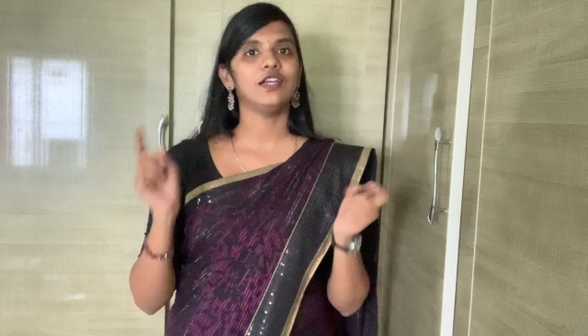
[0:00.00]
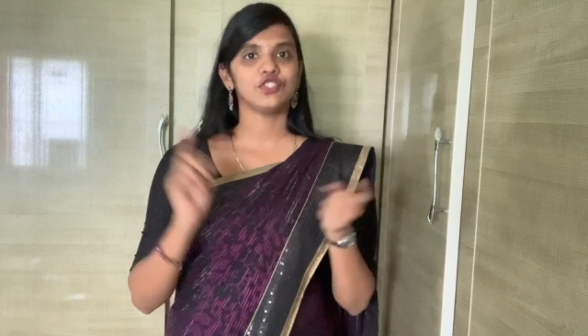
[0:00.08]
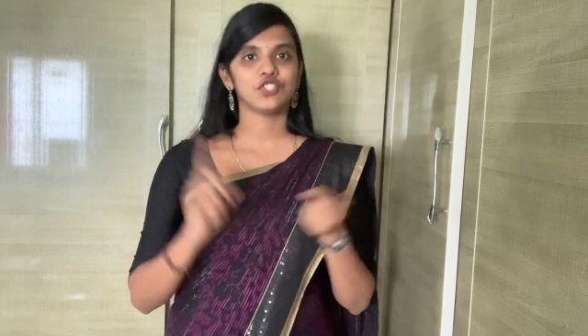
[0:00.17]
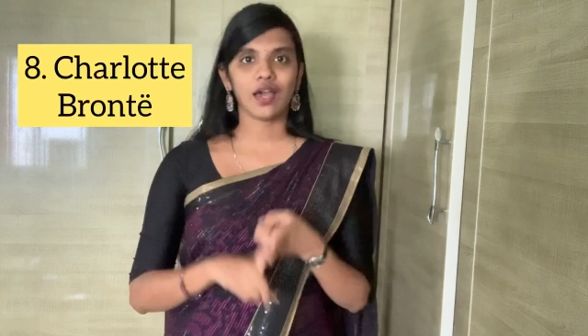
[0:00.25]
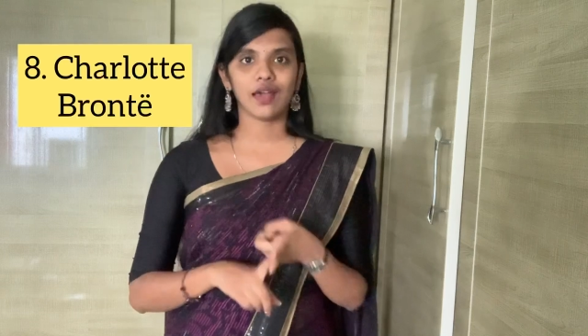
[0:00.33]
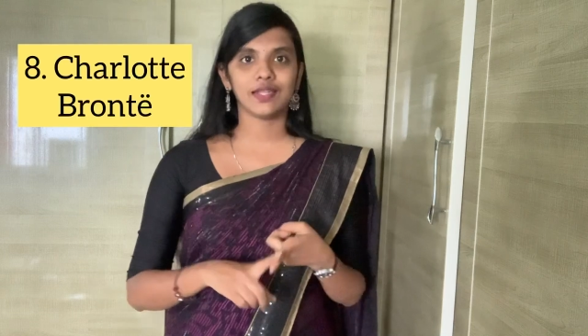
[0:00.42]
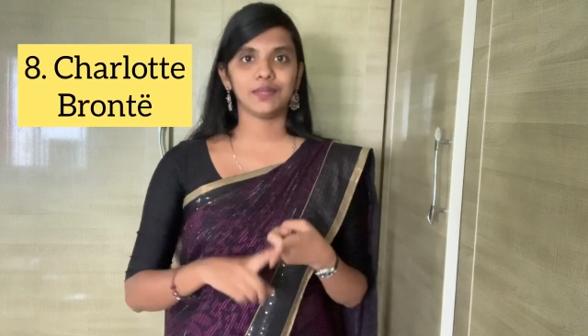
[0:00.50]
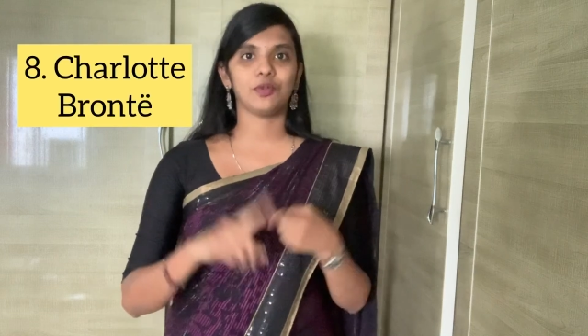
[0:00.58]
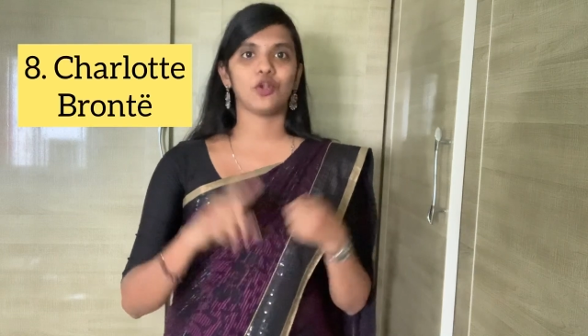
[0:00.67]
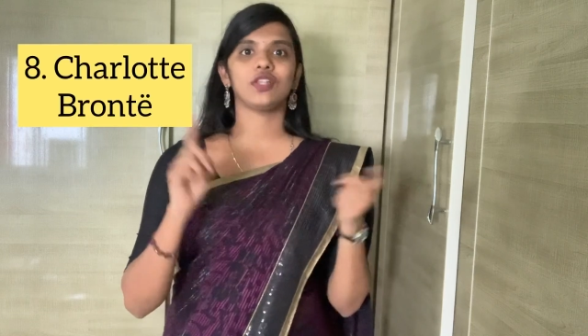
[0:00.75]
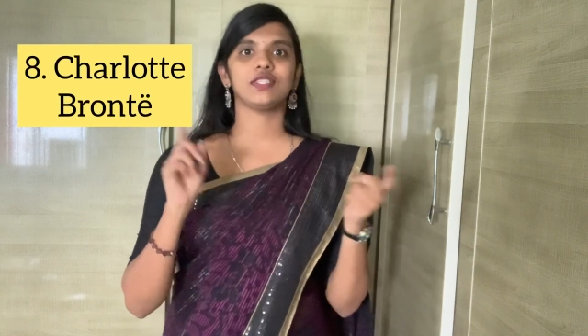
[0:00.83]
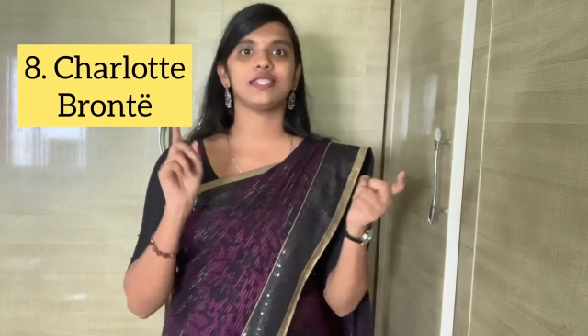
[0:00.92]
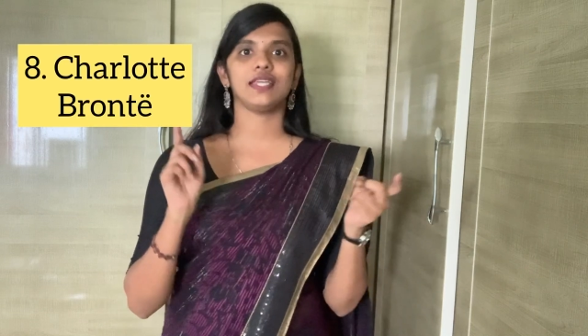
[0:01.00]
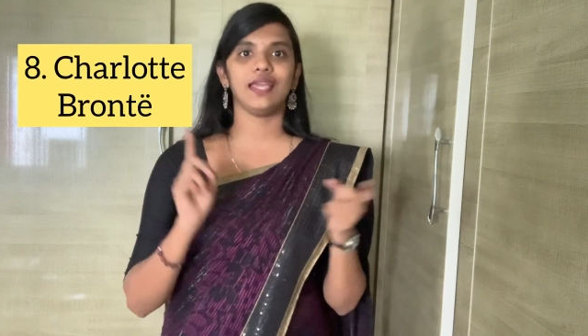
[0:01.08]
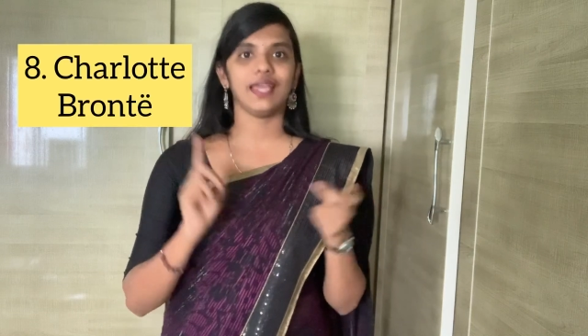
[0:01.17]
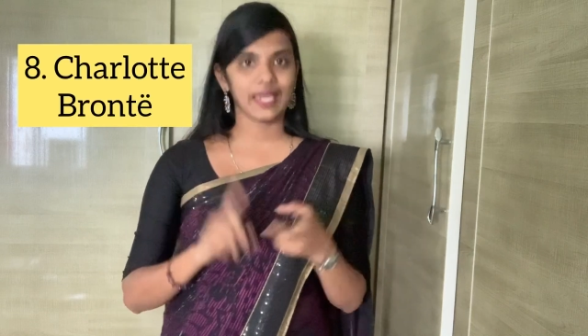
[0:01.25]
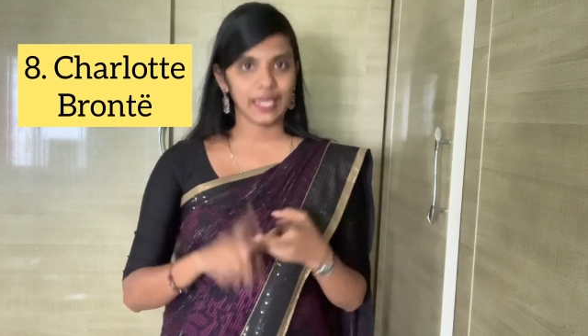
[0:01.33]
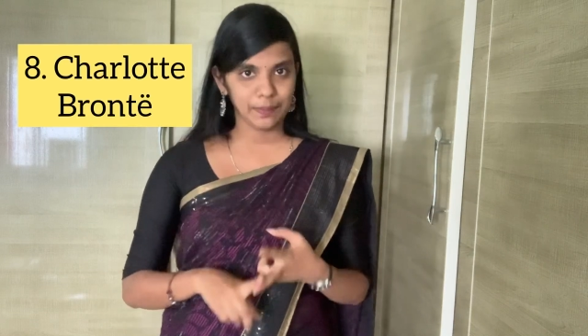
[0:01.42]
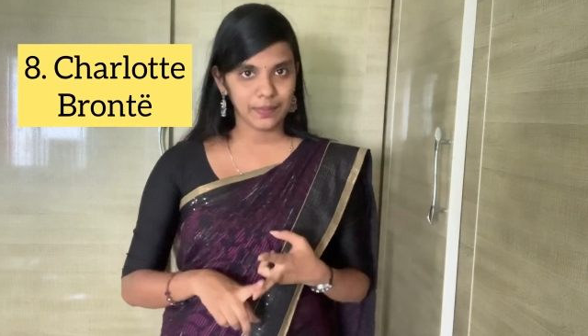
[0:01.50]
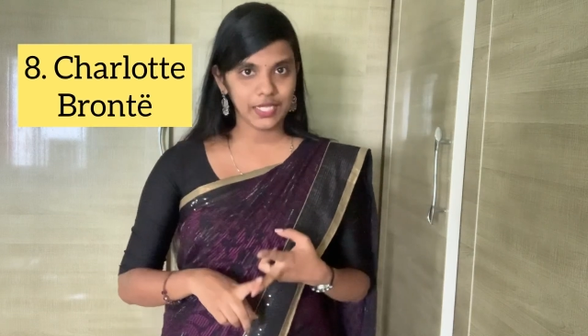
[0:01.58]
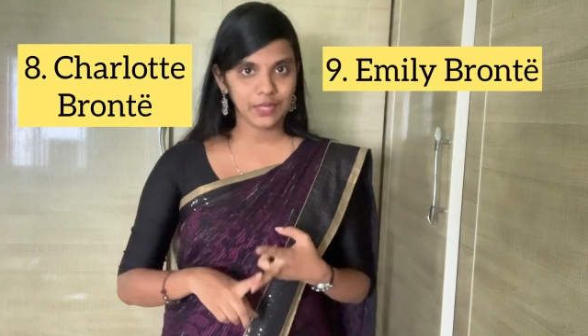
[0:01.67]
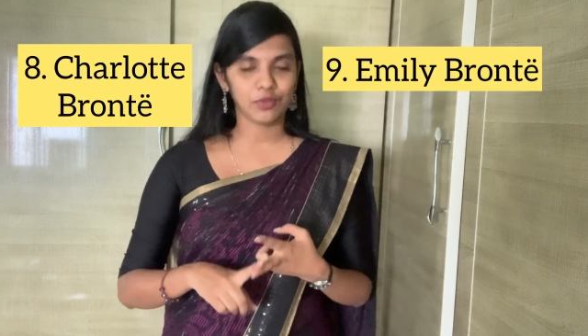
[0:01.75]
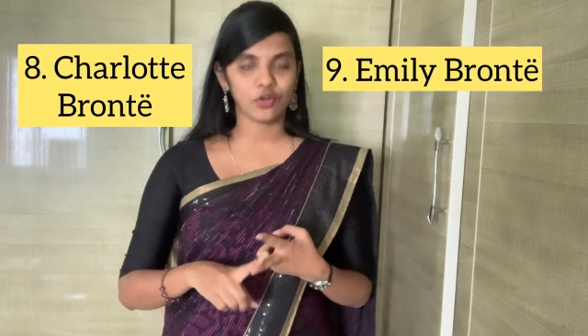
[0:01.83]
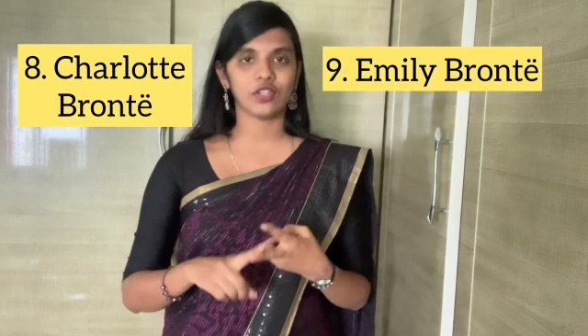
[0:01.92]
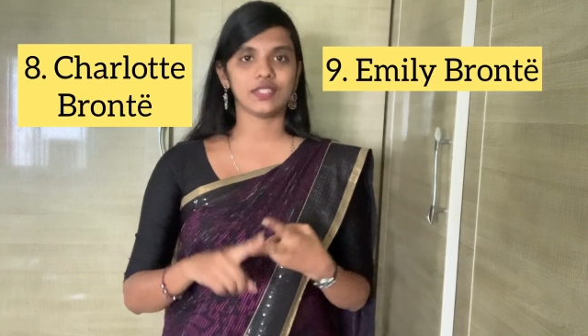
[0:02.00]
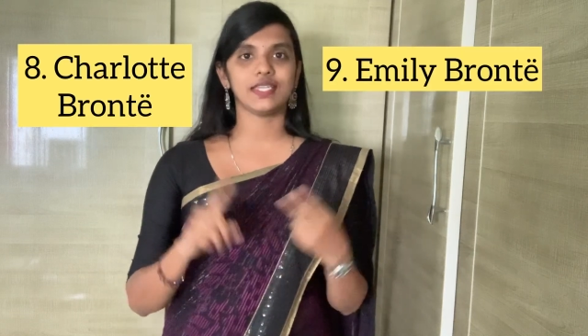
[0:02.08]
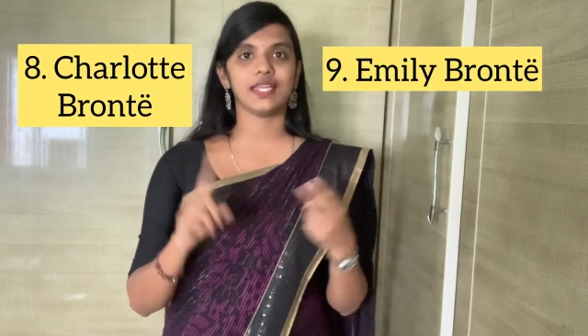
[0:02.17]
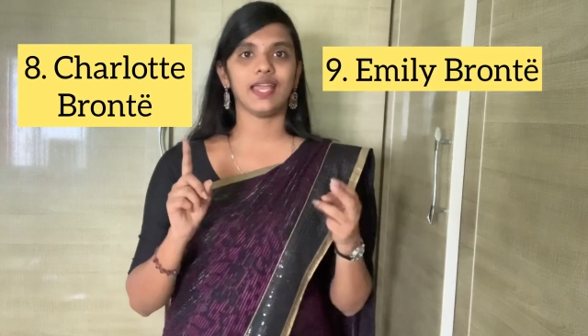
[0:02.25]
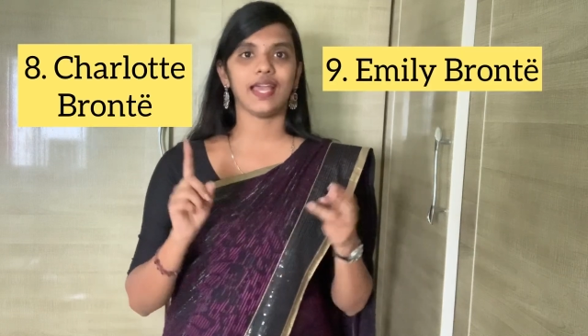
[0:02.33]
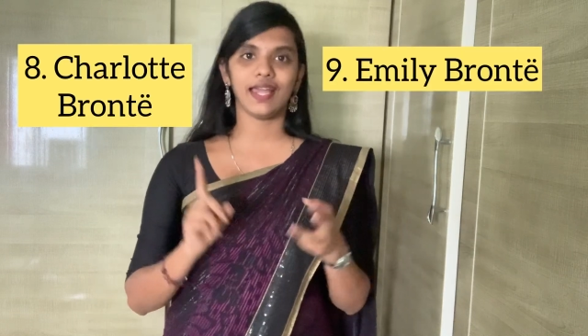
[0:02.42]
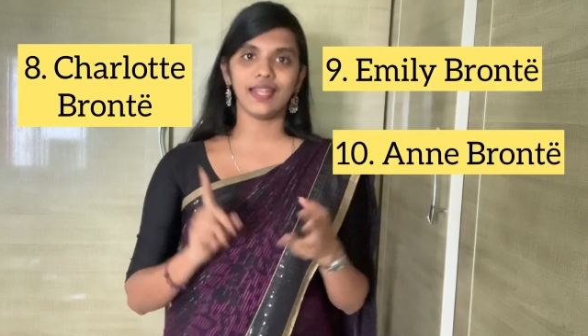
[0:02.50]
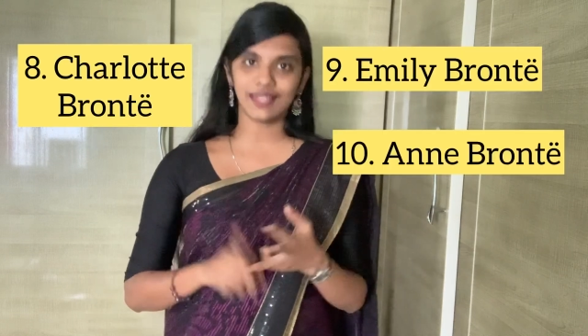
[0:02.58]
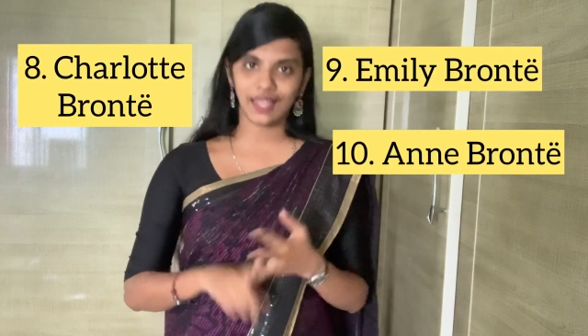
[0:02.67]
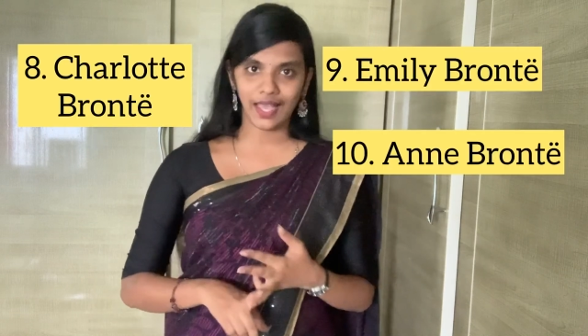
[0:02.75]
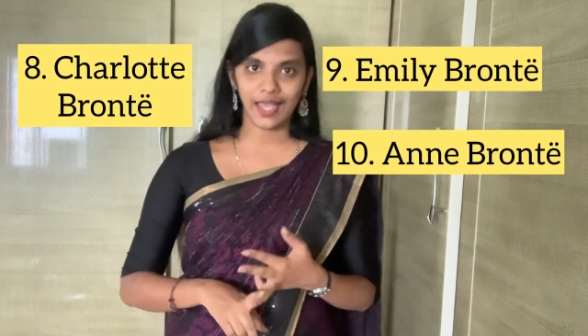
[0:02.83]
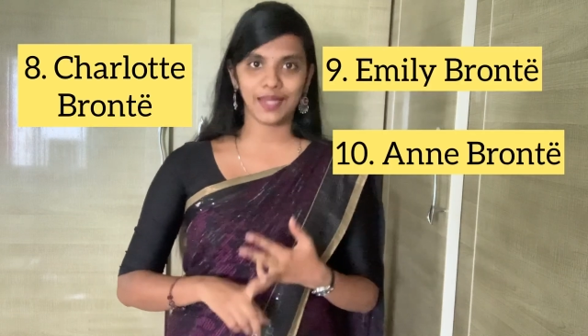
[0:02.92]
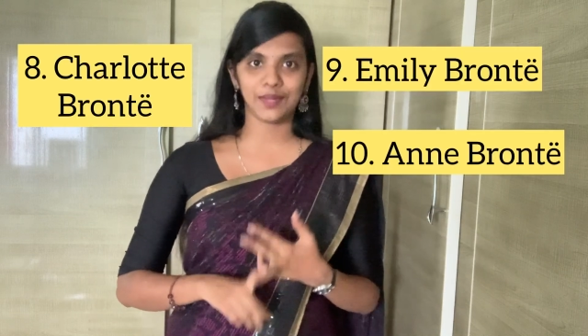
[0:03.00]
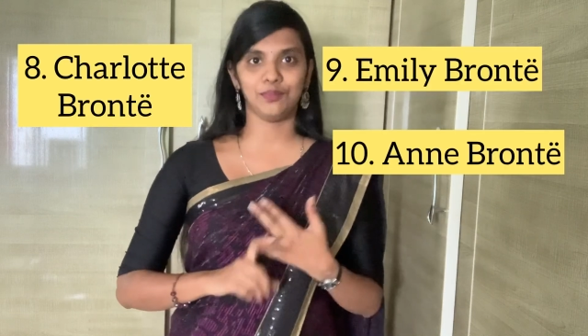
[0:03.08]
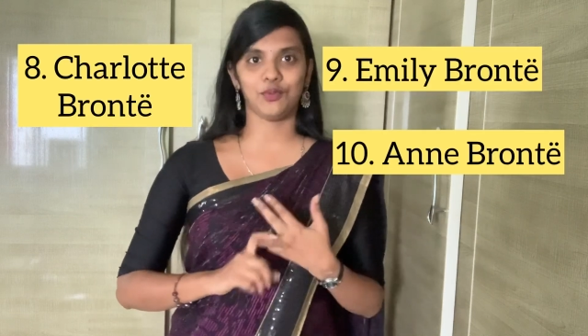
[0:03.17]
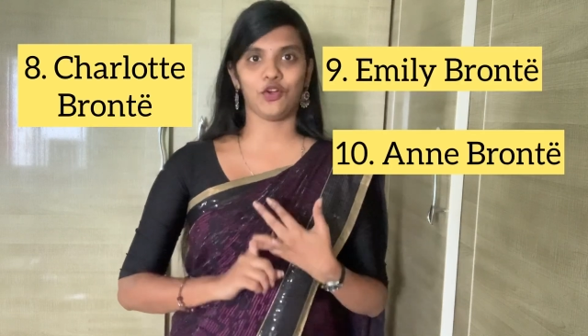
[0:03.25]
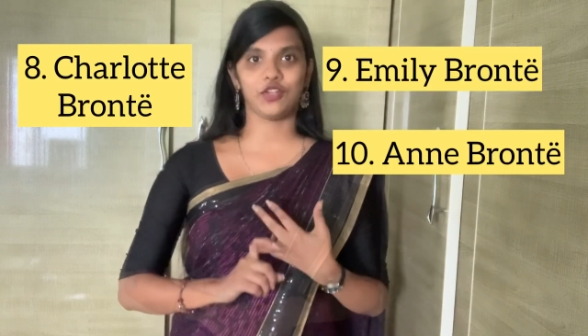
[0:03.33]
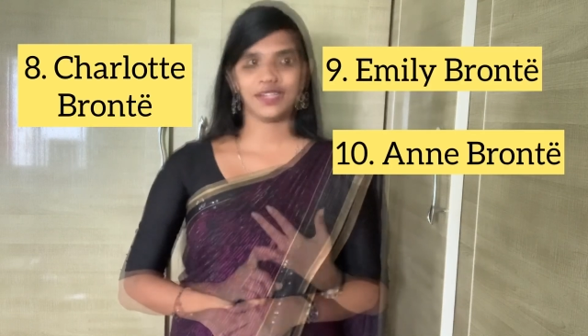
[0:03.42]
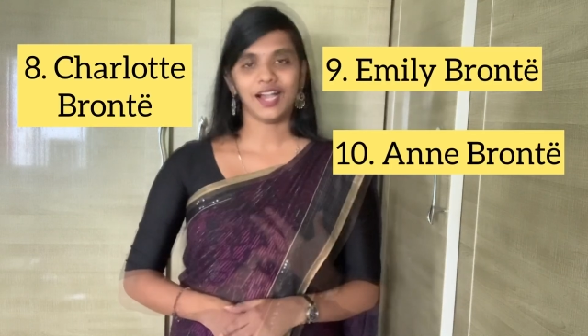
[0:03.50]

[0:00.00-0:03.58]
Charlotte Bronte, Emily Bronte and Anne Bronte.